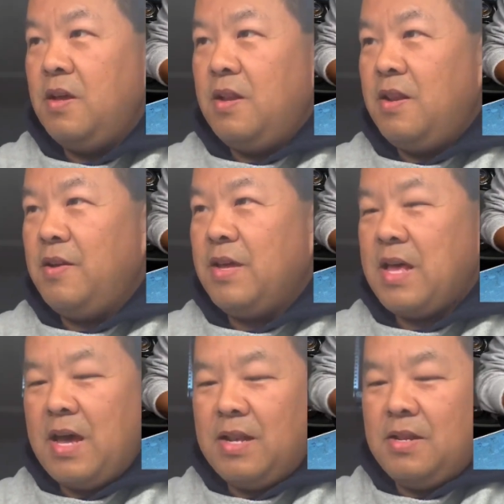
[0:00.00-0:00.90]
Look at
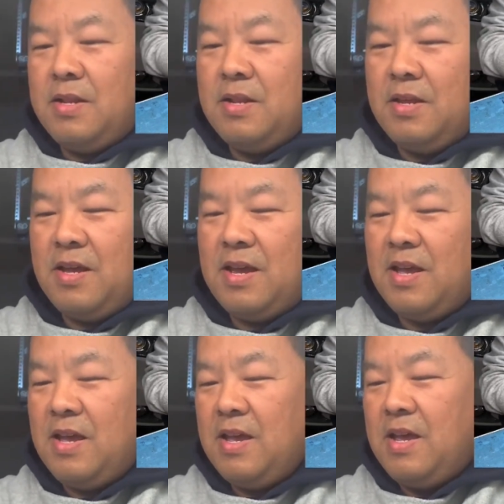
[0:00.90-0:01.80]
that.
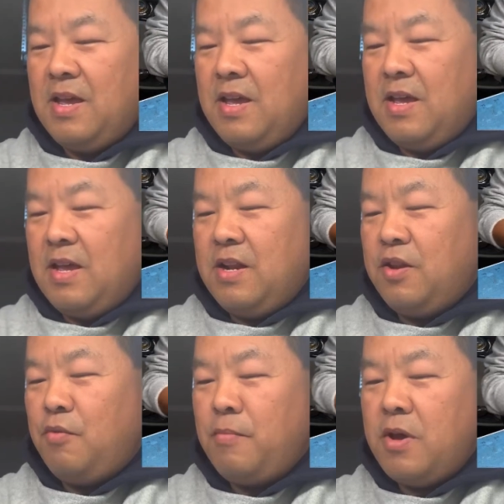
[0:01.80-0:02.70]

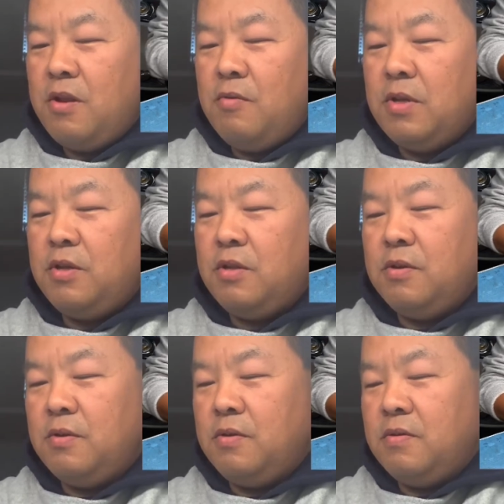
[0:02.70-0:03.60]
No matter what you
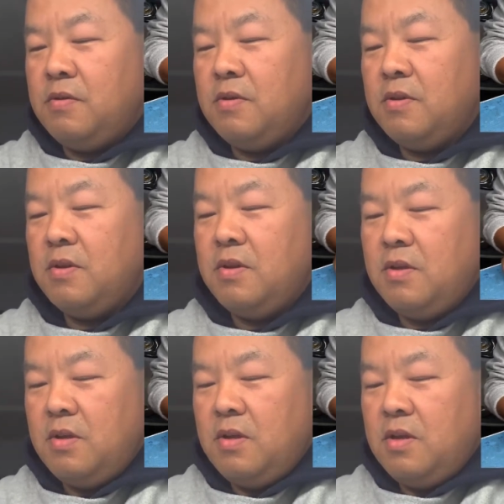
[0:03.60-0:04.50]
do,
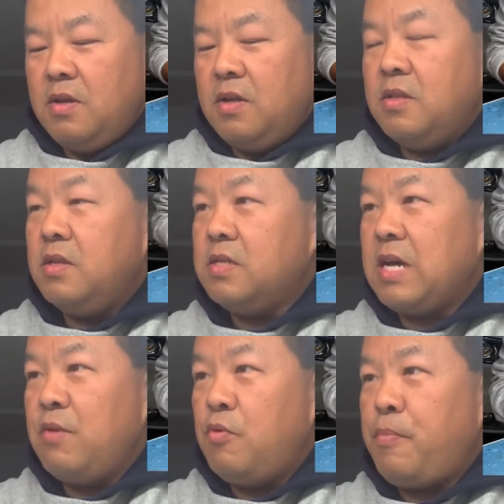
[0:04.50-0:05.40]
this
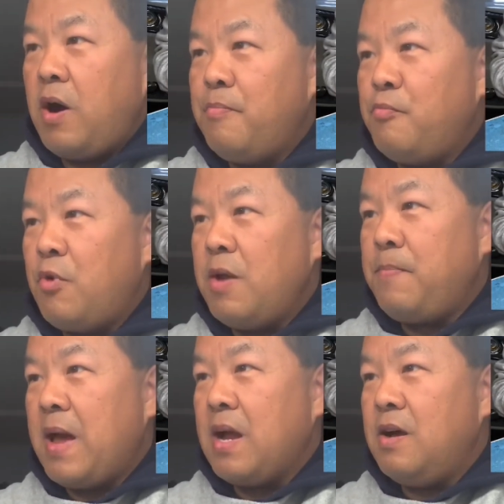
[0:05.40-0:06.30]
guy will pop right
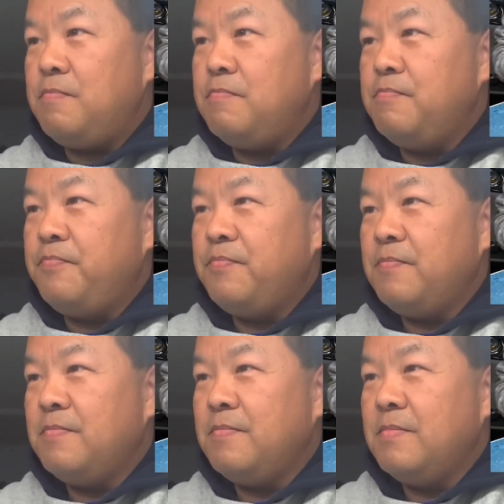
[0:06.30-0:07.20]
back up.
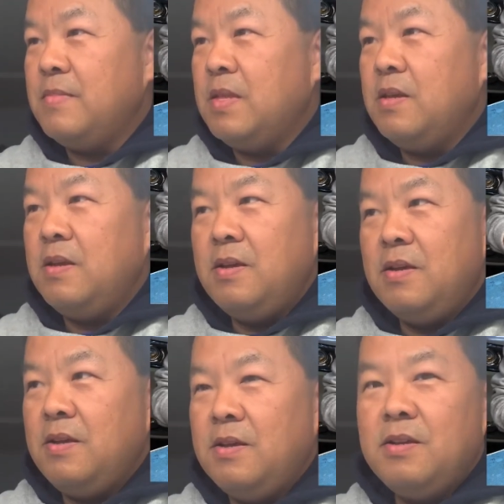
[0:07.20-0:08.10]

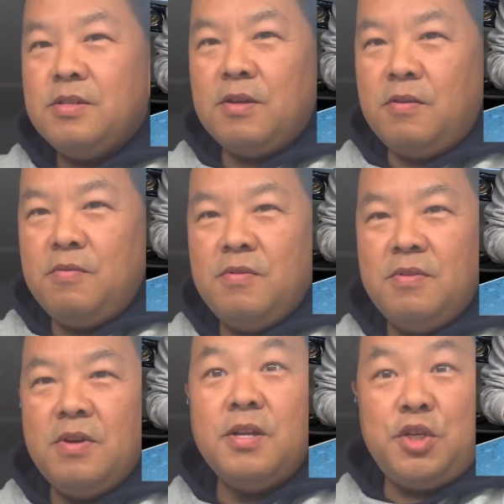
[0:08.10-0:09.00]
So,
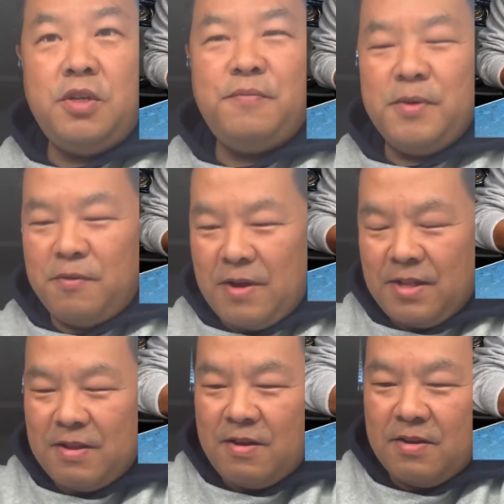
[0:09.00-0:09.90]
achievement
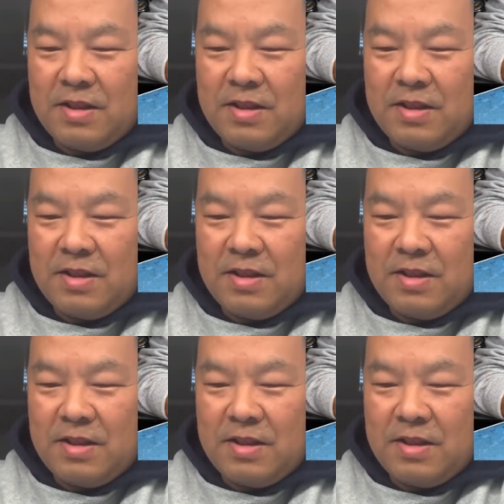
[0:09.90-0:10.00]
right there.